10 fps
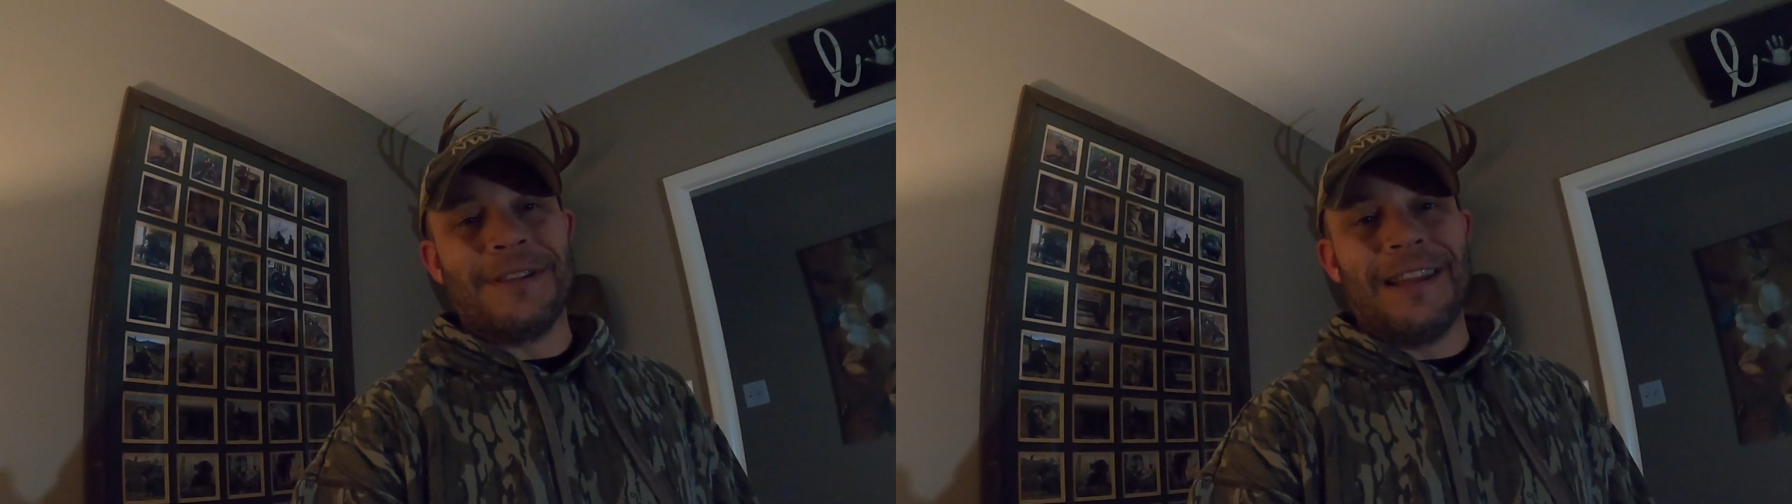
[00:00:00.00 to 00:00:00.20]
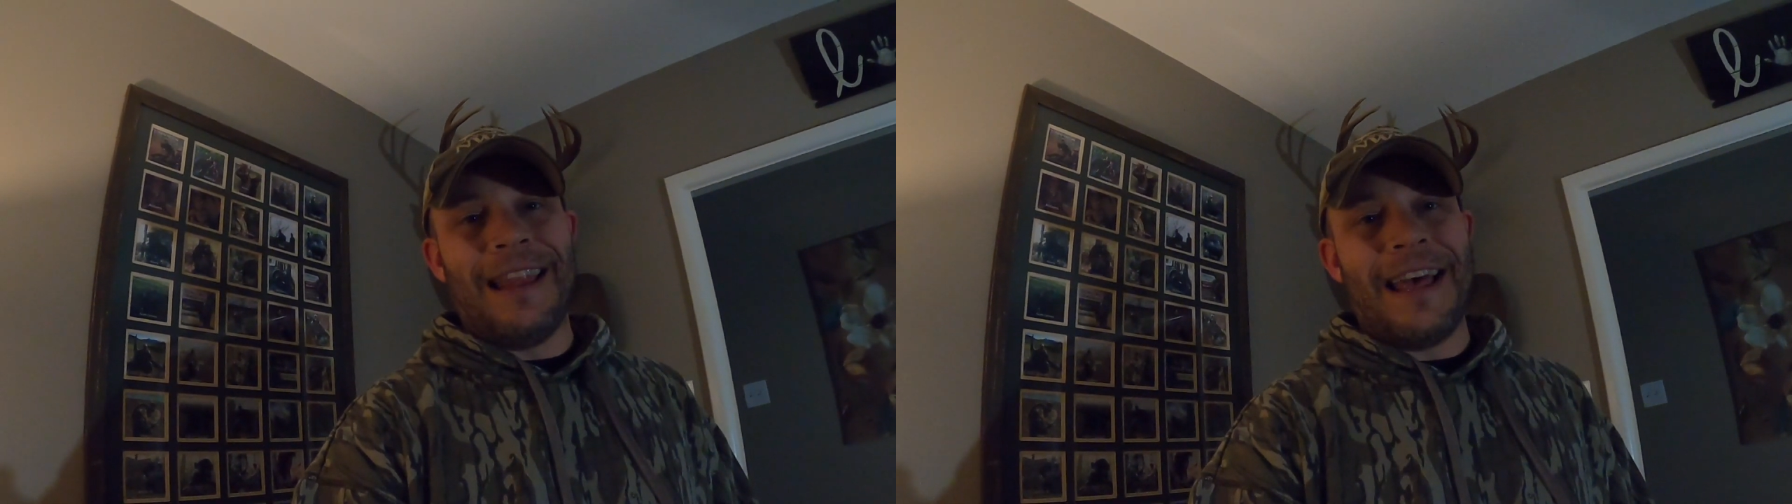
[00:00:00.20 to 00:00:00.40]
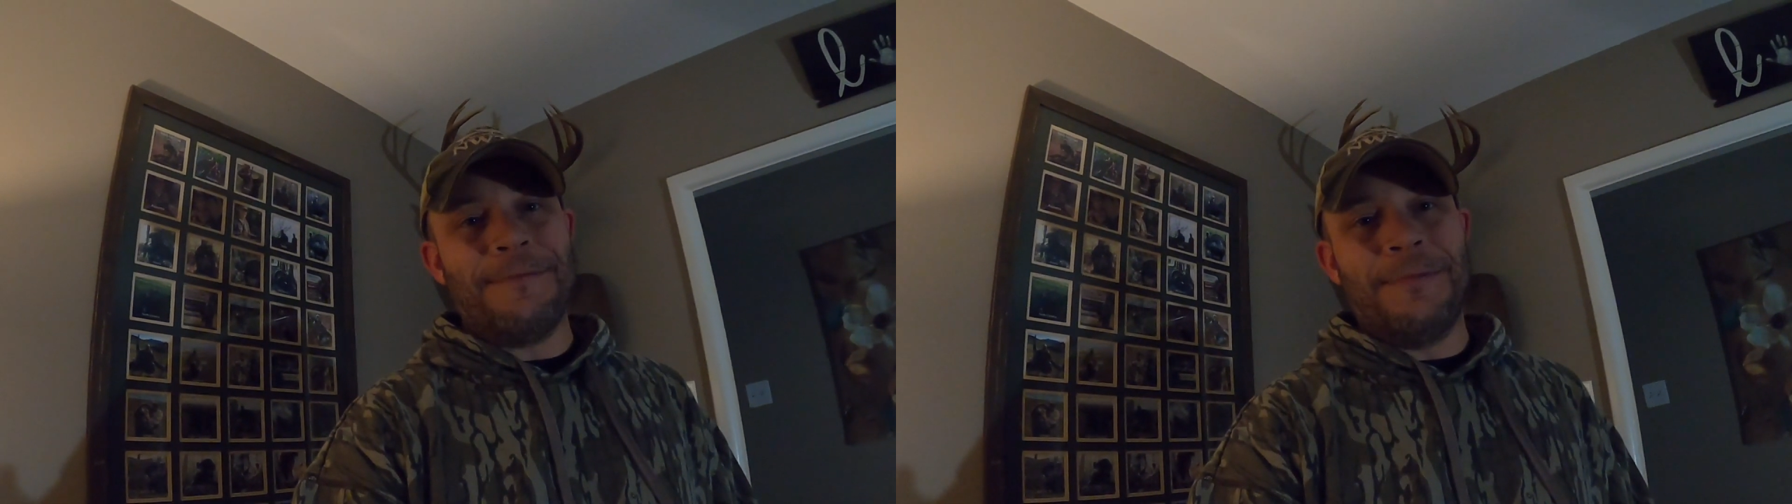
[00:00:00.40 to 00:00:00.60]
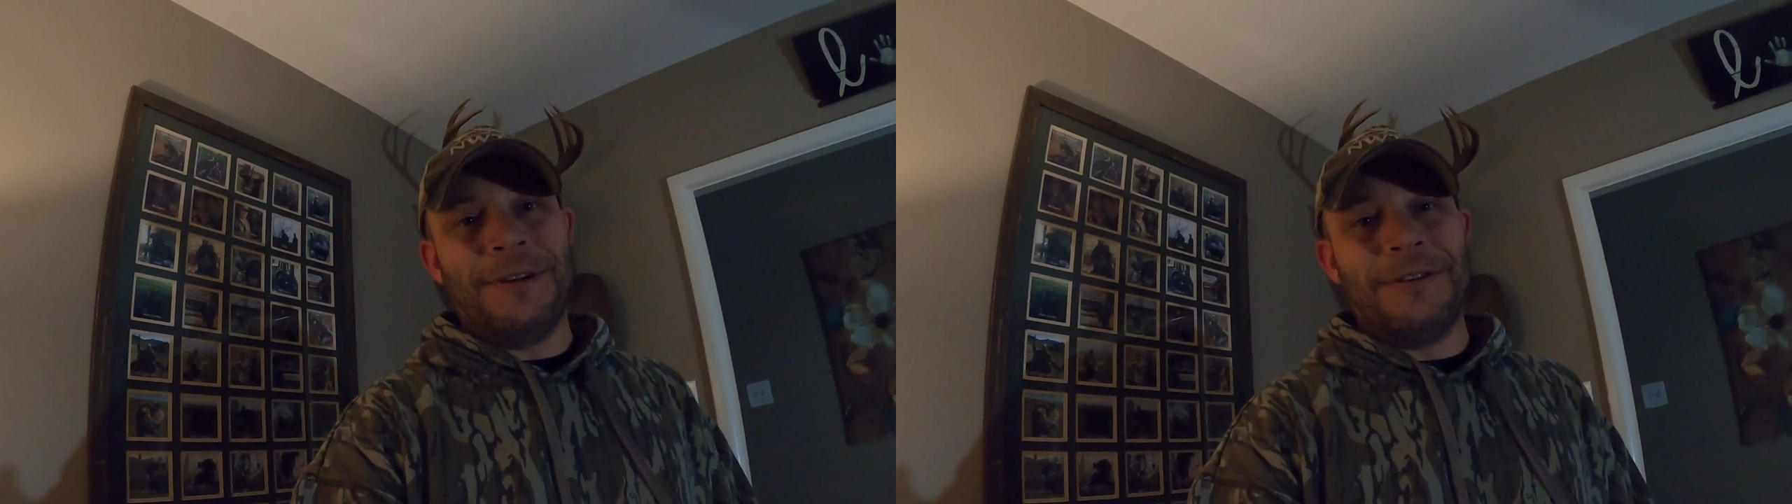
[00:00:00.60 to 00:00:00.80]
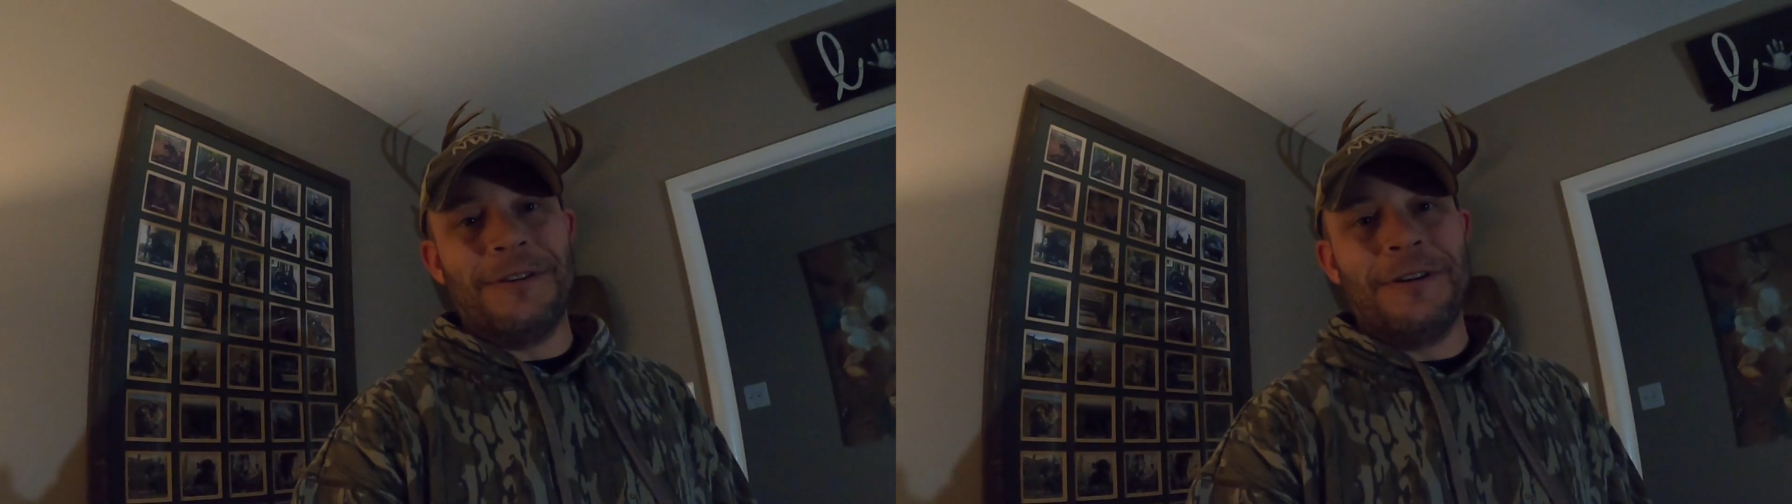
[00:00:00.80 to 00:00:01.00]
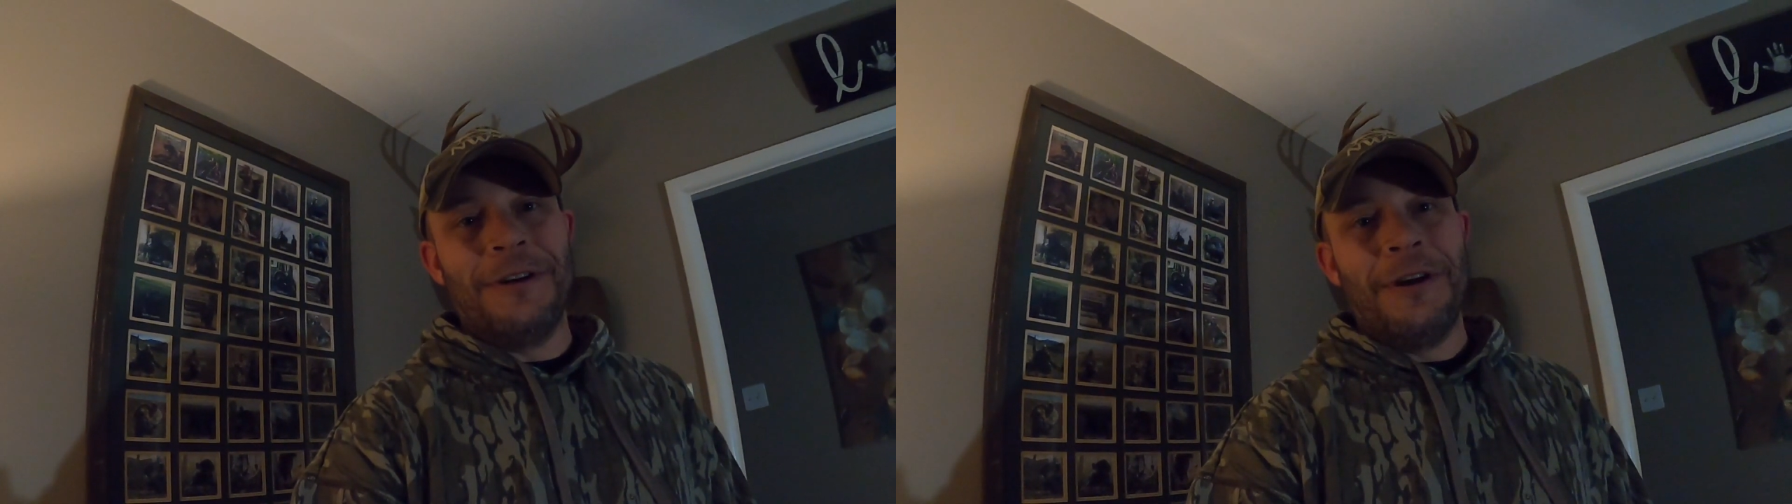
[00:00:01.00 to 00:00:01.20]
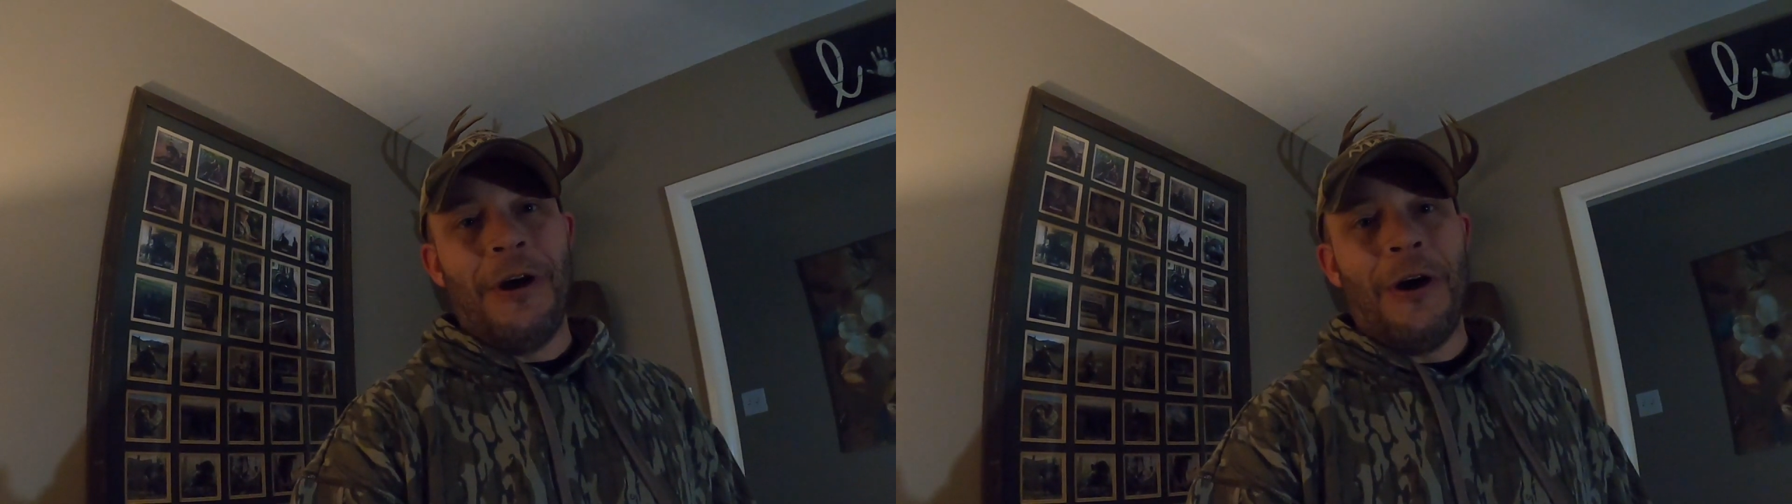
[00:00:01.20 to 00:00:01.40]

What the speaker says: It was the last picture